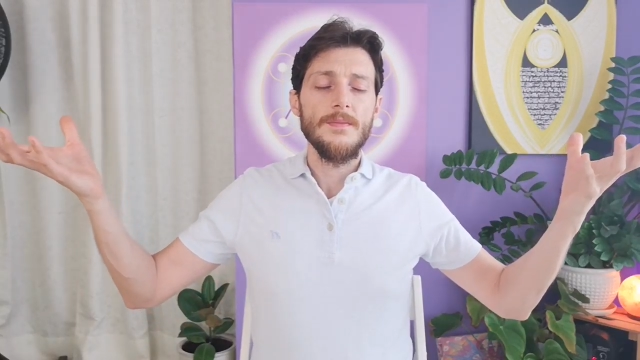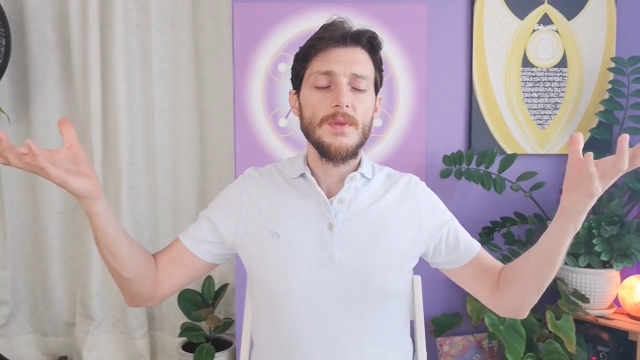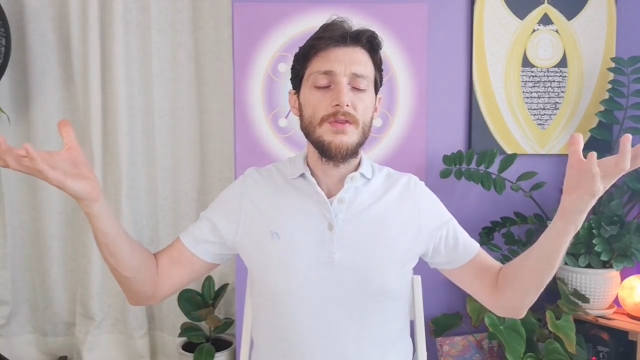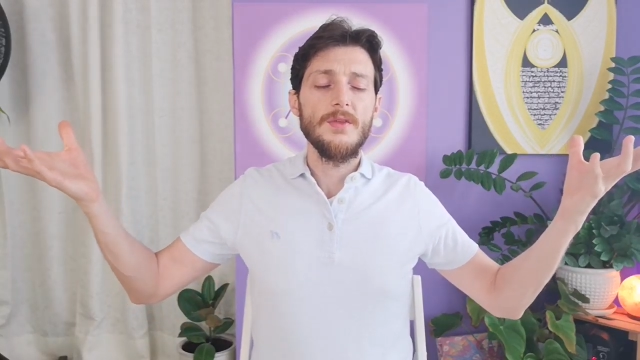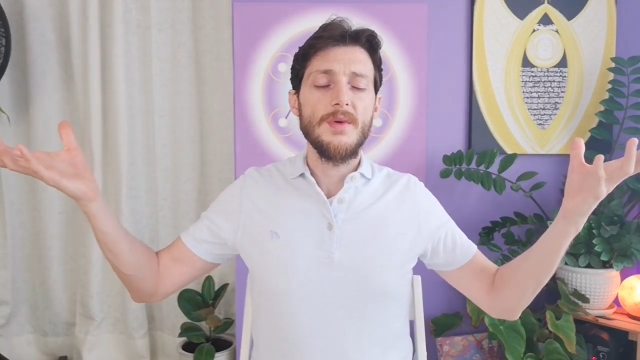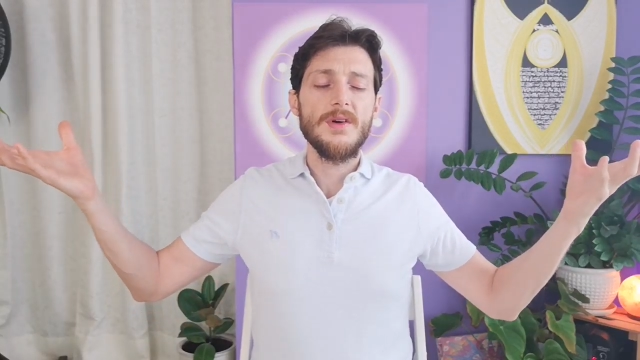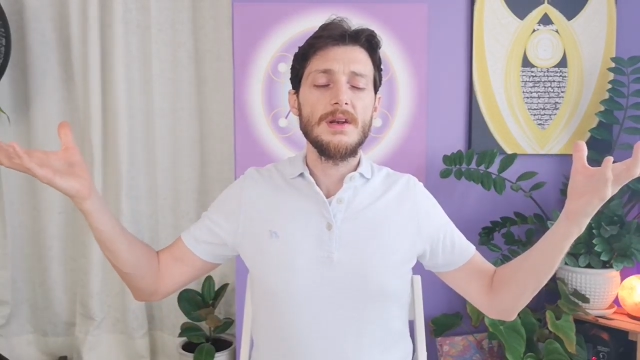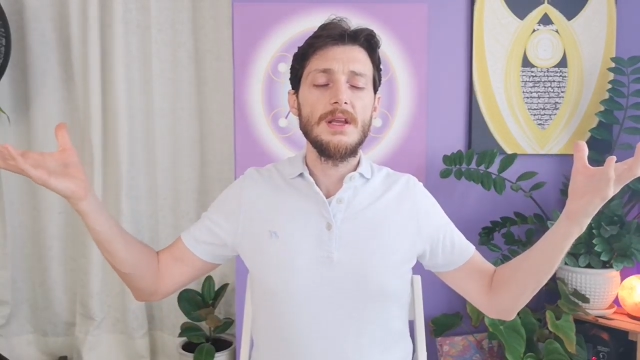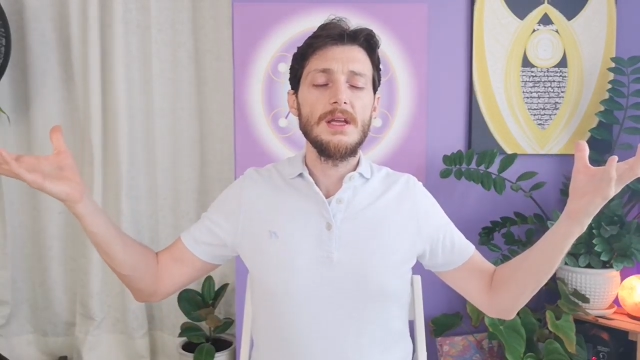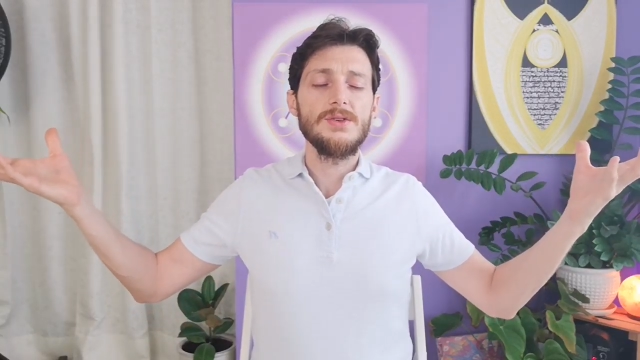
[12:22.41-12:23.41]
of the mother
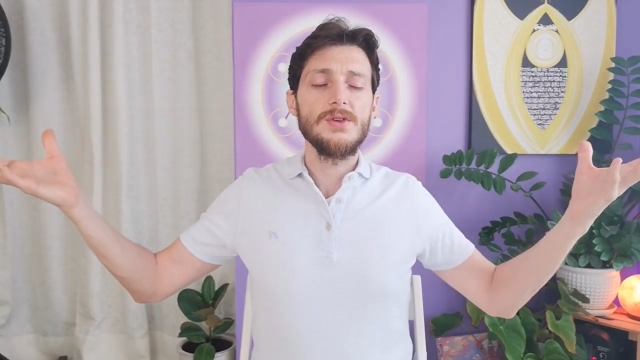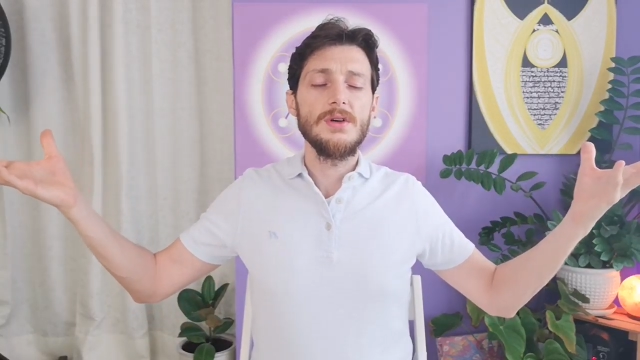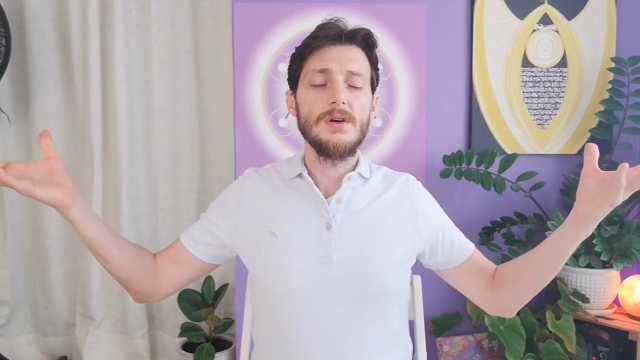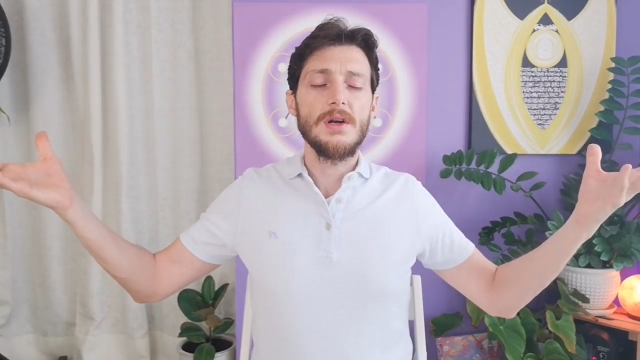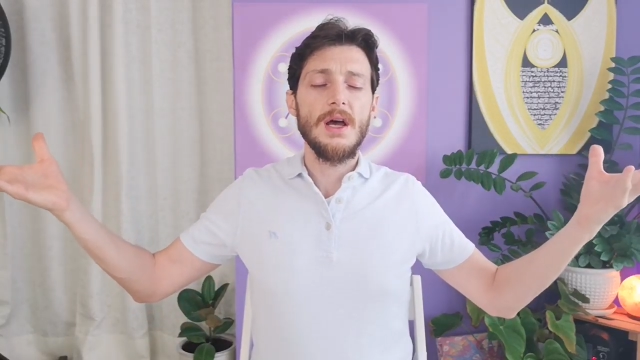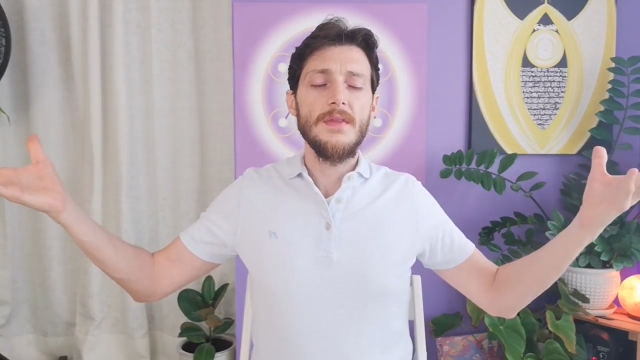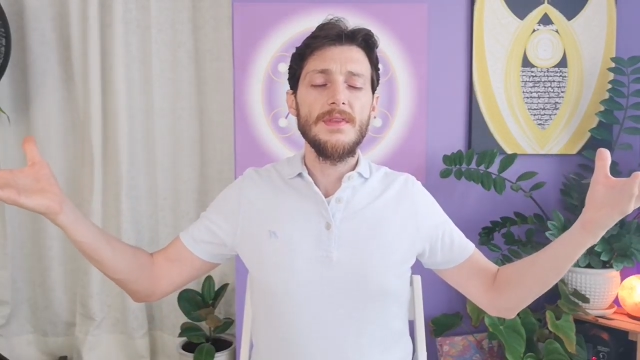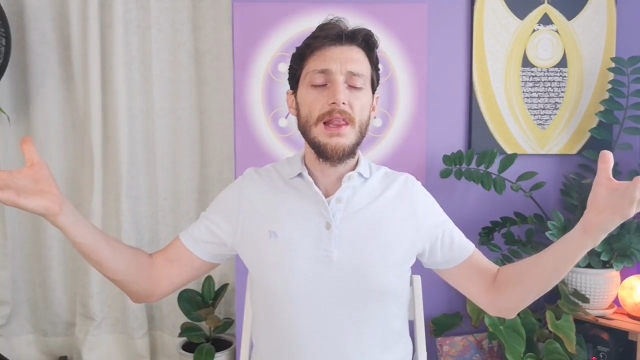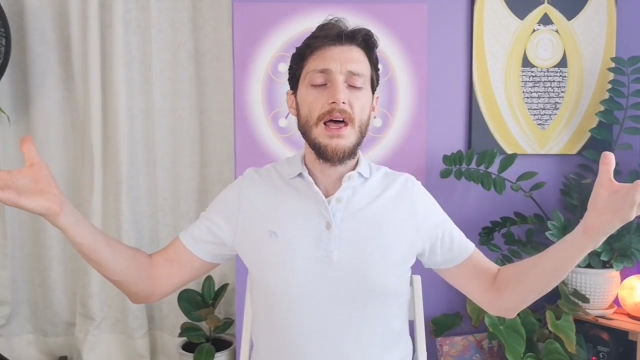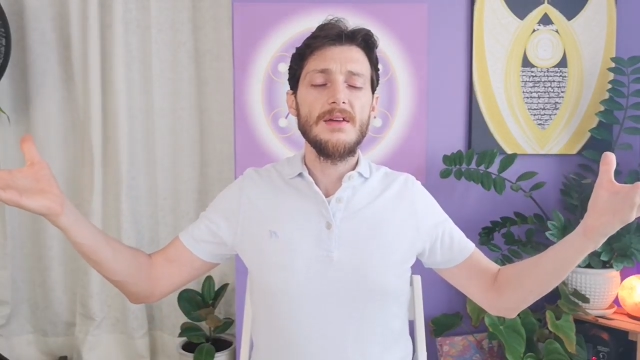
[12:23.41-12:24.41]
nature and
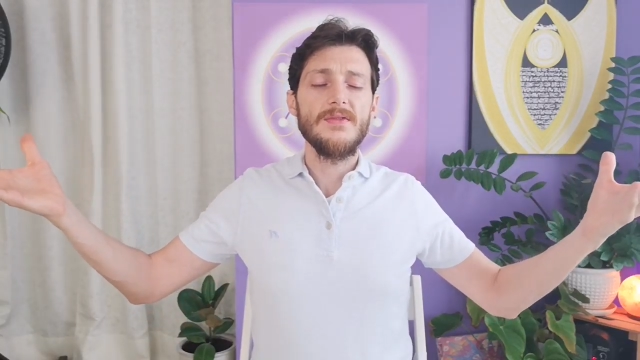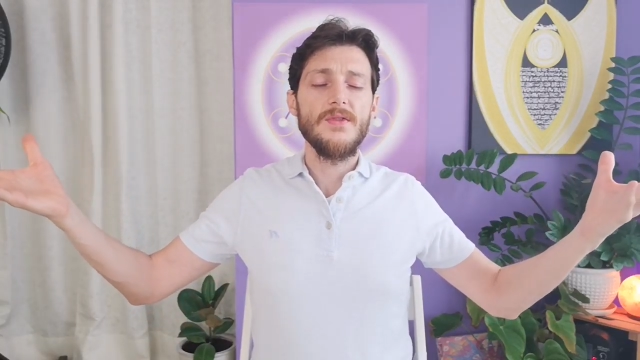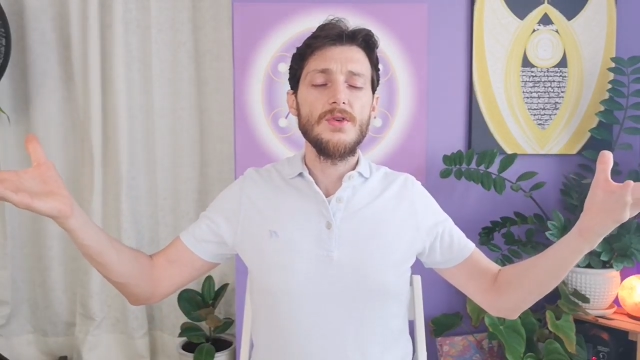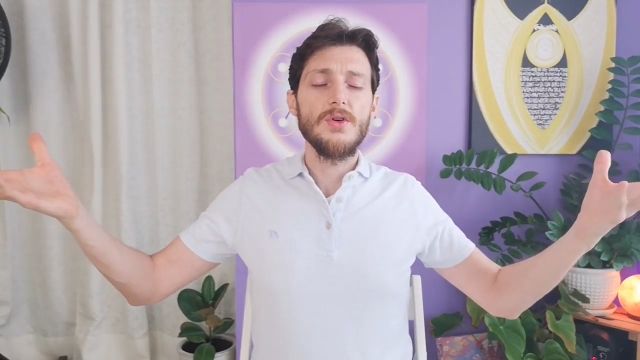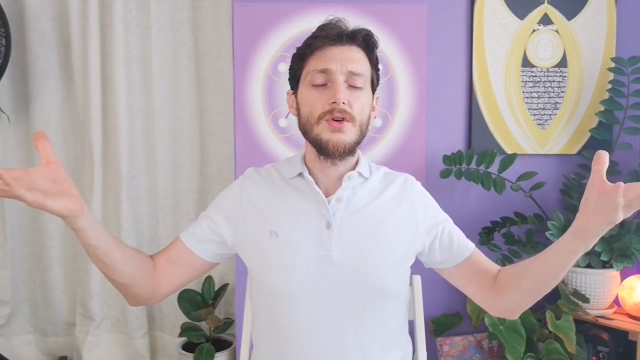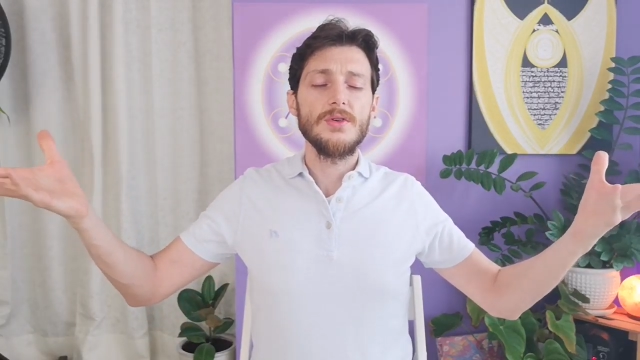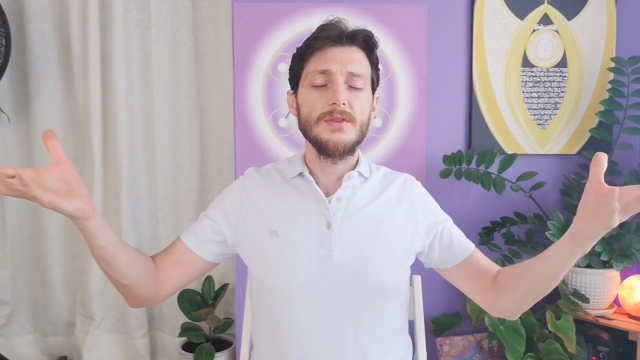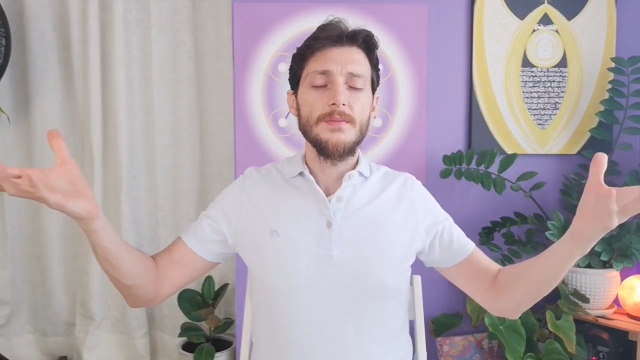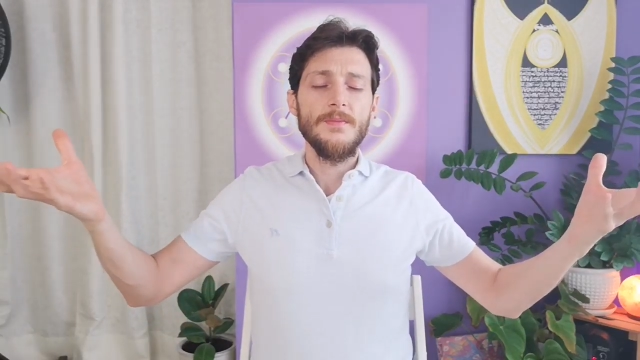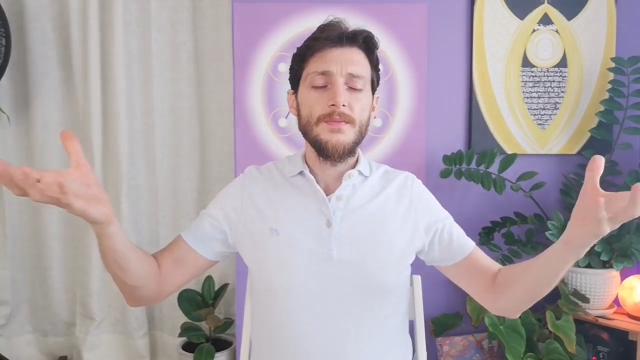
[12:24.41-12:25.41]
the life force
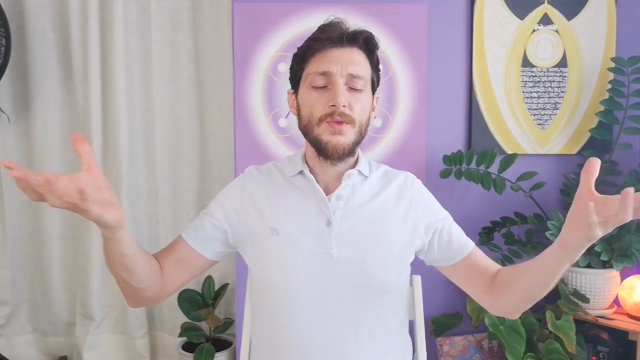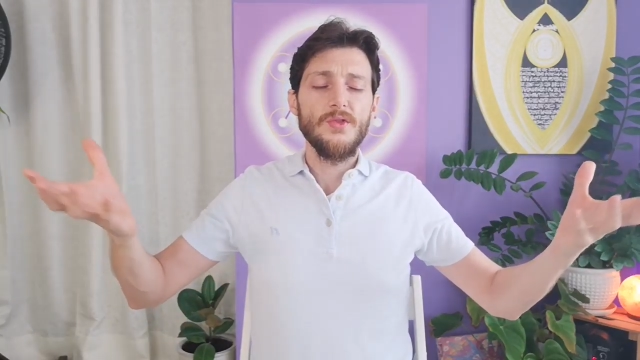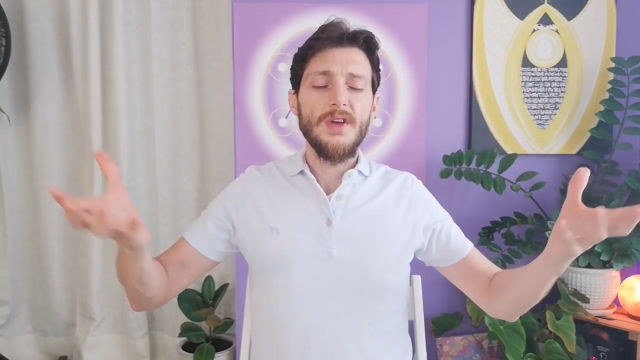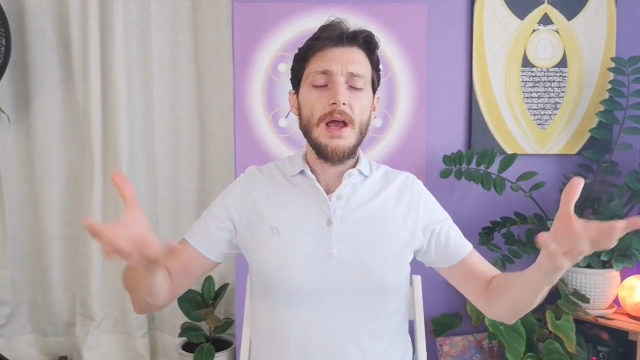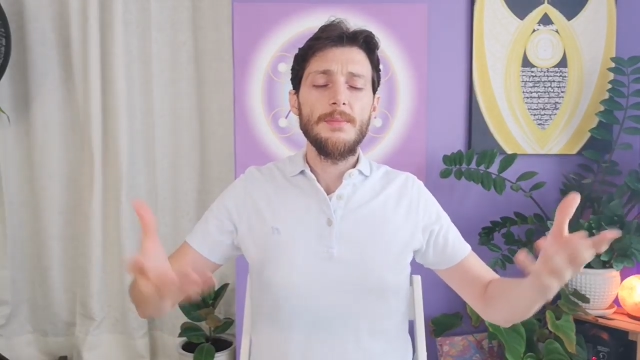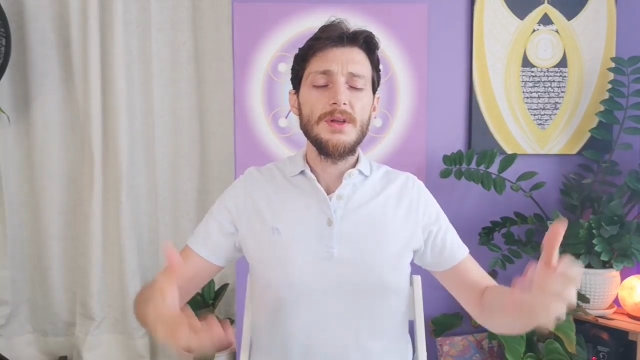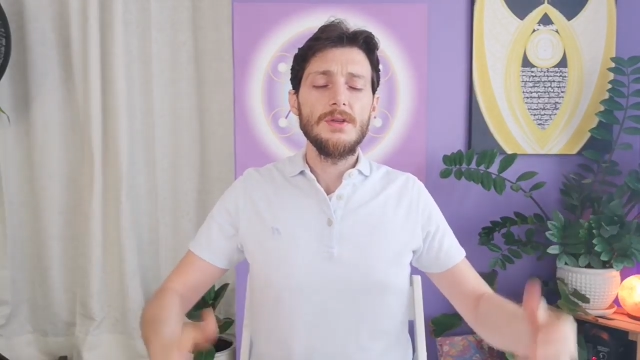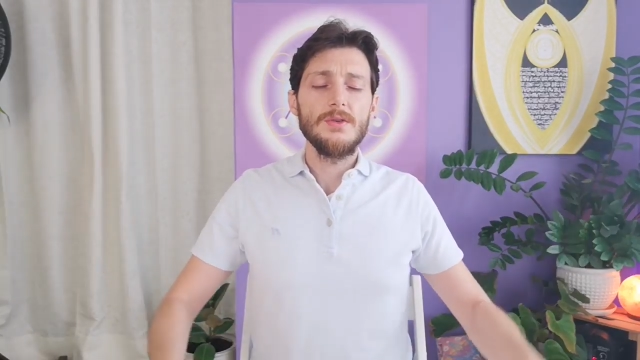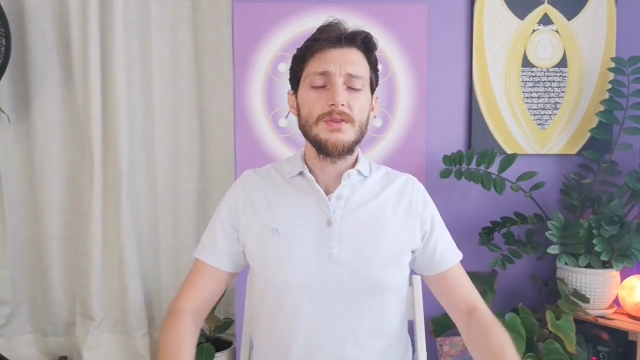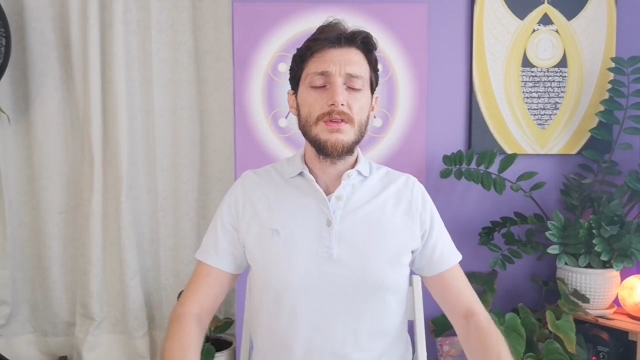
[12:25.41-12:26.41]
to fill up in
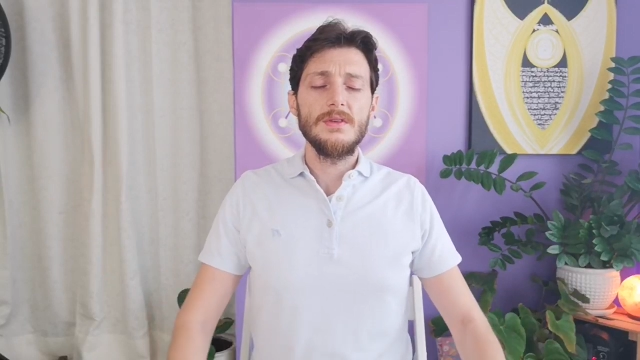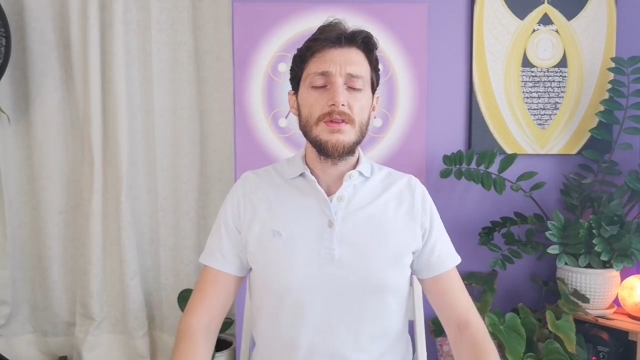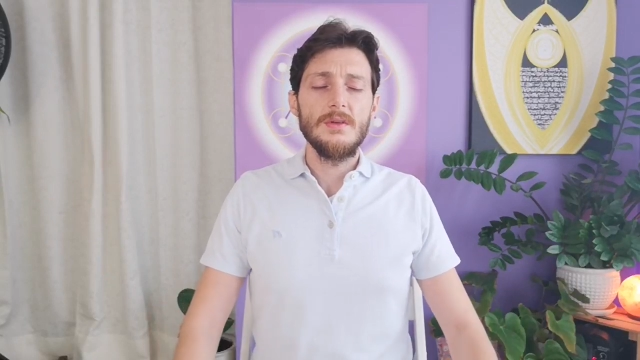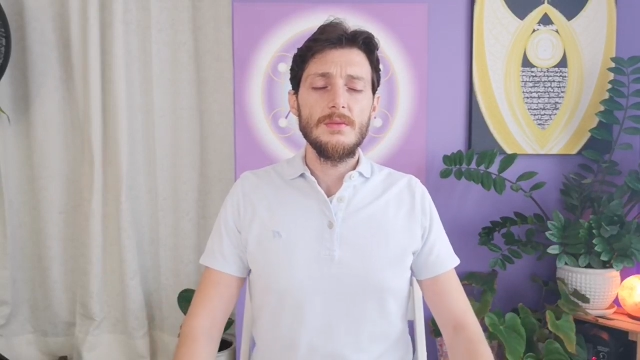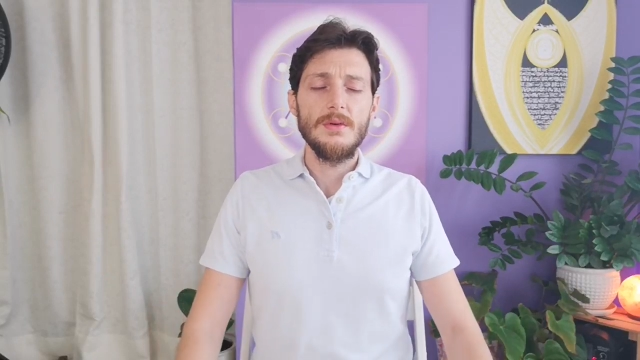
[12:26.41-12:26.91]
your system,